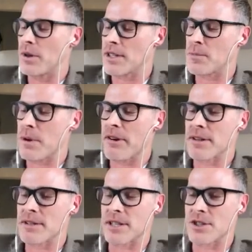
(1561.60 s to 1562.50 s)

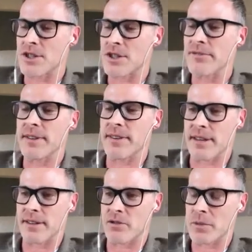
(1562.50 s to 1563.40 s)
experience that shifted
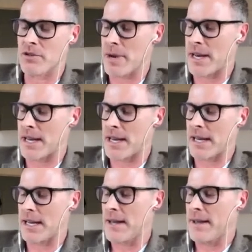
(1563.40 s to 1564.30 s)
things for me dramatically.